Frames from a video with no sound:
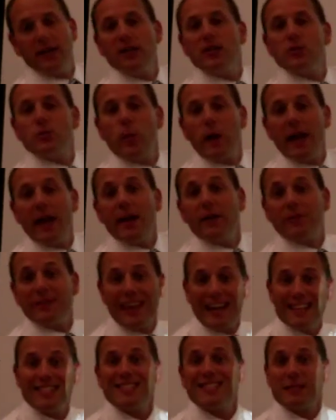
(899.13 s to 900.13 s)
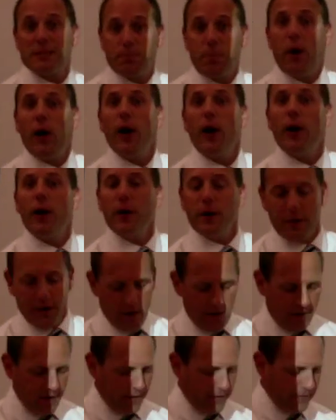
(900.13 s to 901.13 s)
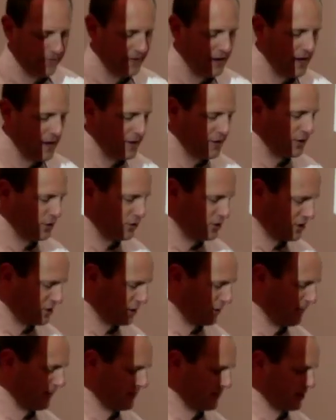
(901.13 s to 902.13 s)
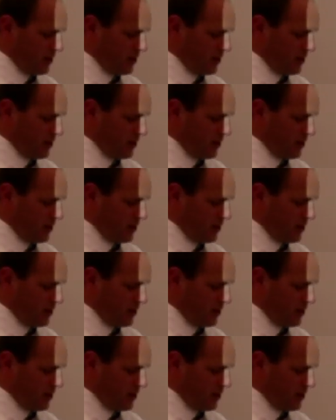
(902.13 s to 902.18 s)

these waves. That's part of those surface